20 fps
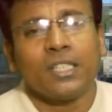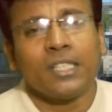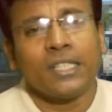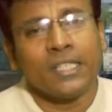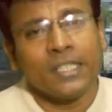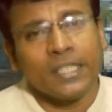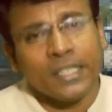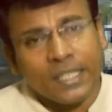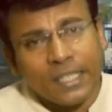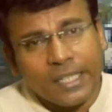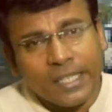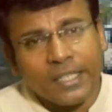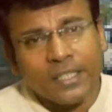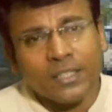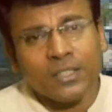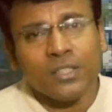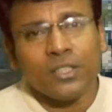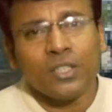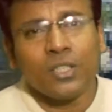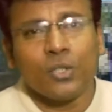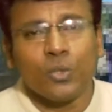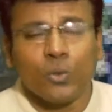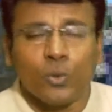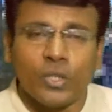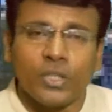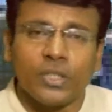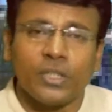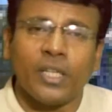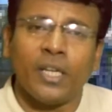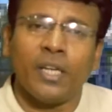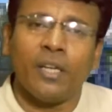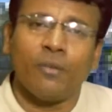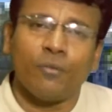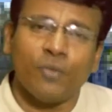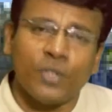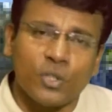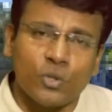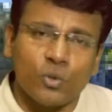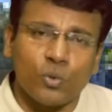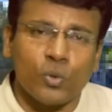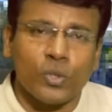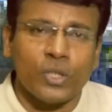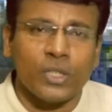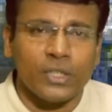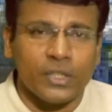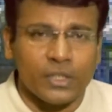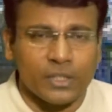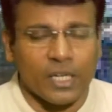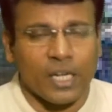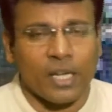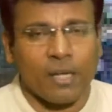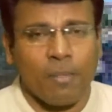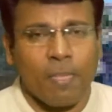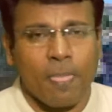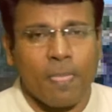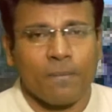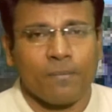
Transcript: in England during the Victorian era.